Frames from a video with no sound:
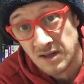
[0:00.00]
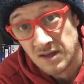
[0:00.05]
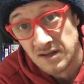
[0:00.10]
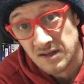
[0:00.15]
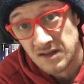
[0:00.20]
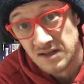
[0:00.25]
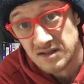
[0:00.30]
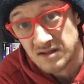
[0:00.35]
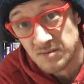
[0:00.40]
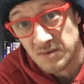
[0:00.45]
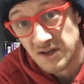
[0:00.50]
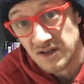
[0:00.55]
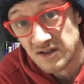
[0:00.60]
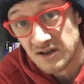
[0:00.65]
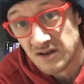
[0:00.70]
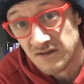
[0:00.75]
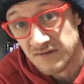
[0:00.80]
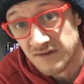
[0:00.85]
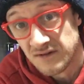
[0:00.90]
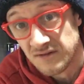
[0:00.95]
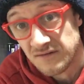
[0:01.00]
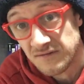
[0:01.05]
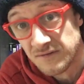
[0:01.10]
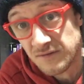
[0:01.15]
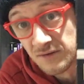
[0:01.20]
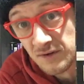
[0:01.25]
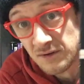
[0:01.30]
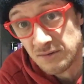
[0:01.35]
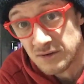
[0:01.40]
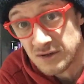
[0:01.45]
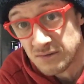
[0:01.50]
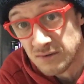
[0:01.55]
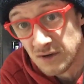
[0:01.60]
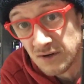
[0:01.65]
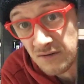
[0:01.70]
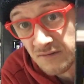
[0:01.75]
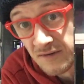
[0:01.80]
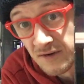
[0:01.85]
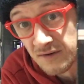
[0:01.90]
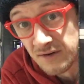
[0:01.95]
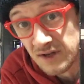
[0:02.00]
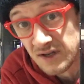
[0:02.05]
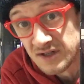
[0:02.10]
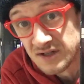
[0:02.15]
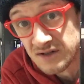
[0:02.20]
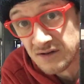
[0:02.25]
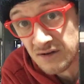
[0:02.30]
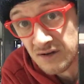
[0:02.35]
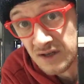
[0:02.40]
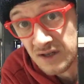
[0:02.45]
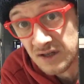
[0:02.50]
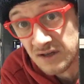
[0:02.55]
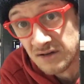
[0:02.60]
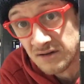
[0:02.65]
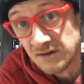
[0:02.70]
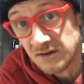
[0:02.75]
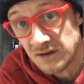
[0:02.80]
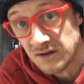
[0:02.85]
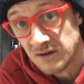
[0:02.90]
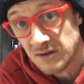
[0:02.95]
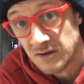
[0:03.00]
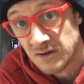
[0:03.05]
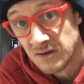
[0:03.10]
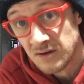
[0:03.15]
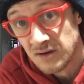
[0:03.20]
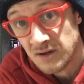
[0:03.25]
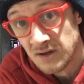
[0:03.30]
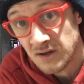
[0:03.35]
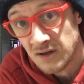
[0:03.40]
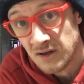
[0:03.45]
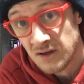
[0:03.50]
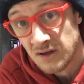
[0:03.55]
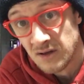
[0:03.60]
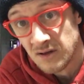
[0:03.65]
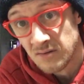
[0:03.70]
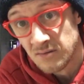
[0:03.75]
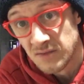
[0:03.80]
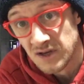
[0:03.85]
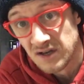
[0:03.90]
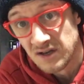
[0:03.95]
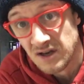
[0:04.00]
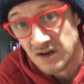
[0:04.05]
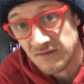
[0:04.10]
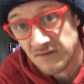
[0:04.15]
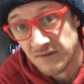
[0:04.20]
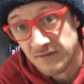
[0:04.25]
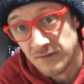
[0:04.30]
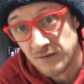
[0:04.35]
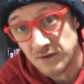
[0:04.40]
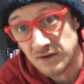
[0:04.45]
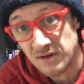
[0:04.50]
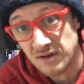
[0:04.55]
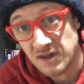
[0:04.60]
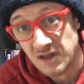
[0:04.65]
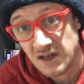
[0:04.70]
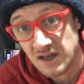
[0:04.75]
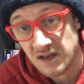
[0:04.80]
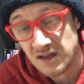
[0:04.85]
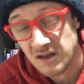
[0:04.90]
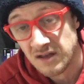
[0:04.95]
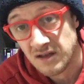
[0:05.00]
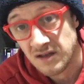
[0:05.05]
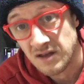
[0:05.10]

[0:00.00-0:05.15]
There's a back cover for you as well, very exciting back cover for you there.